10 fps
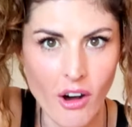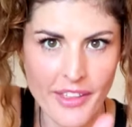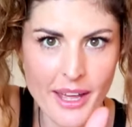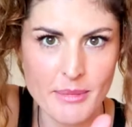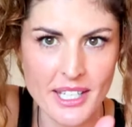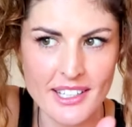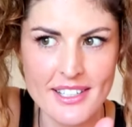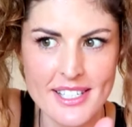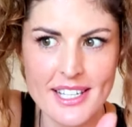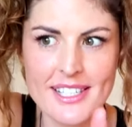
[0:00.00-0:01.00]
all that
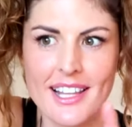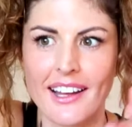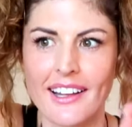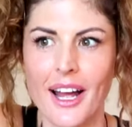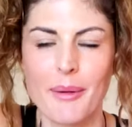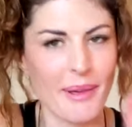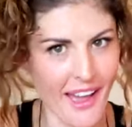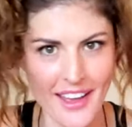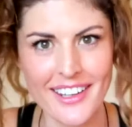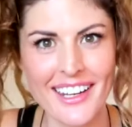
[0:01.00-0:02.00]
means is that I'm
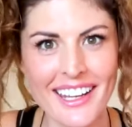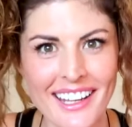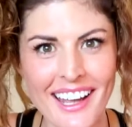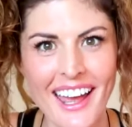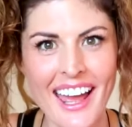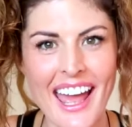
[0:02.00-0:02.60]
editing